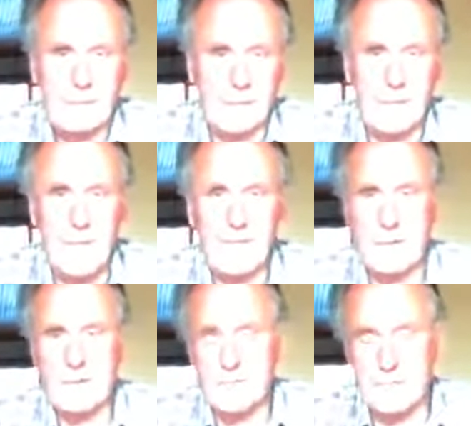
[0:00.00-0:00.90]
But my
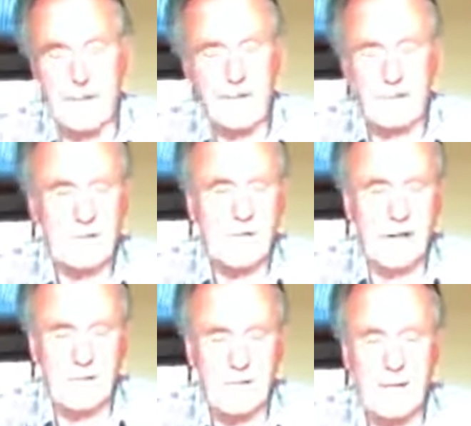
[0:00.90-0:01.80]
first
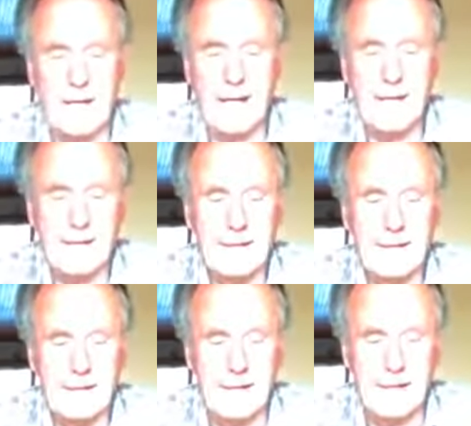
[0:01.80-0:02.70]
car was a Mini.
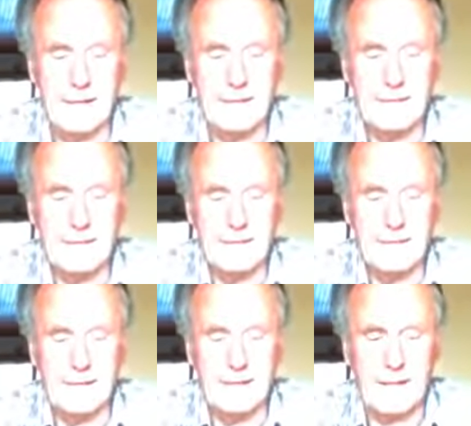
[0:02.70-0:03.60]
And
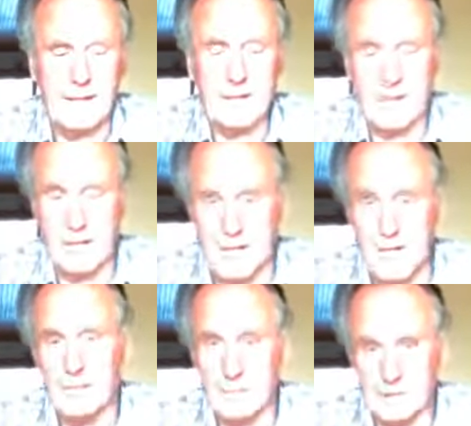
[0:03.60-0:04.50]
Alan Jardine
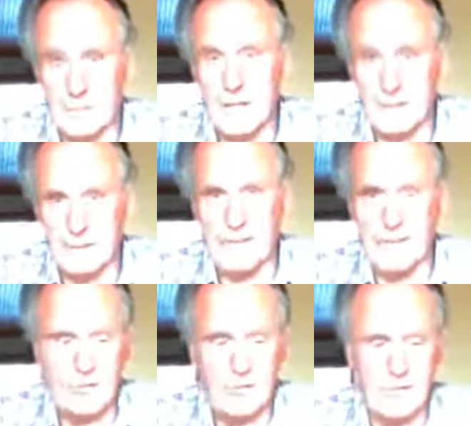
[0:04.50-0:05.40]
will remember these
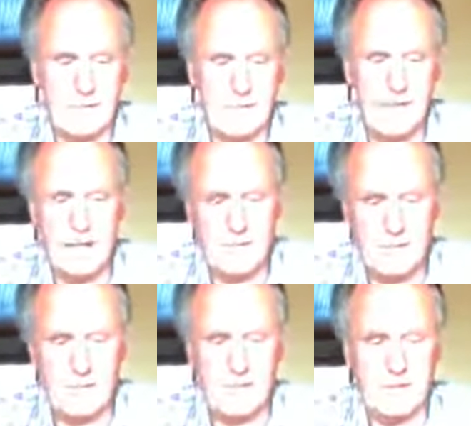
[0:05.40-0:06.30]
stories as well if
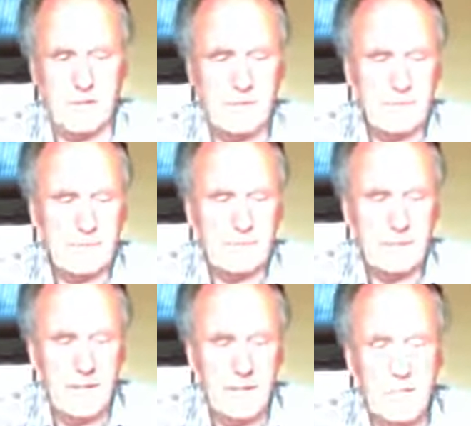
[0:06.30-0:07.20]
he's watching.
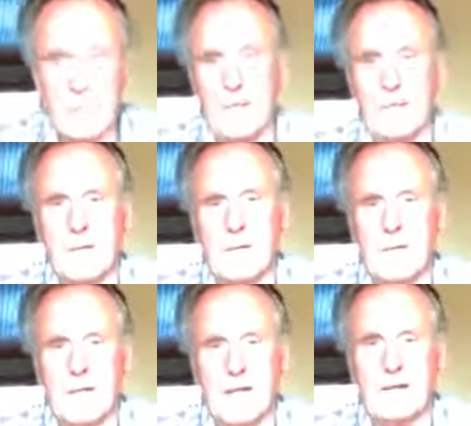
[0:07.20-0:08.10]
We used to pick him up on
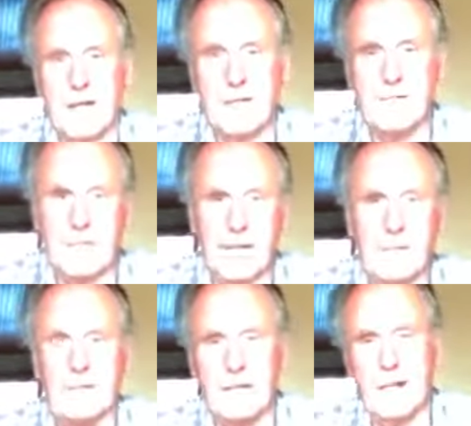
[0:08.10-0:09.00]
a Saturday evening, take him
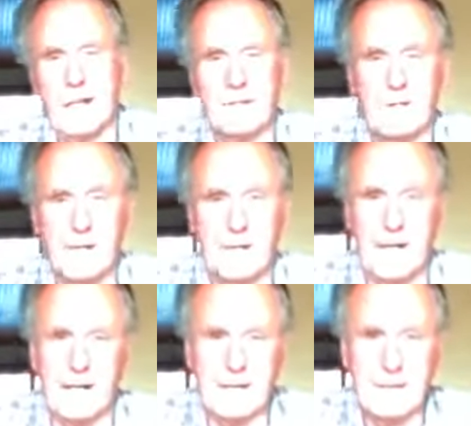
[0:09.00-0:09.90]
into the dance in
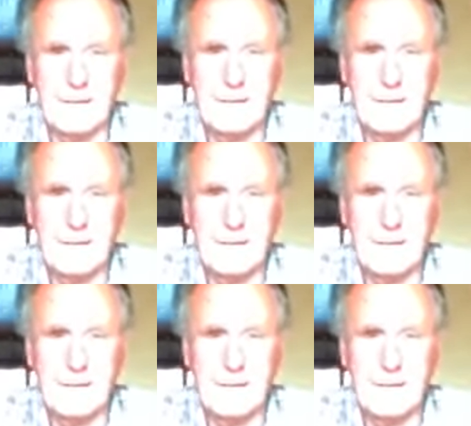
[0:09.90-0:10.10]
Dungannon.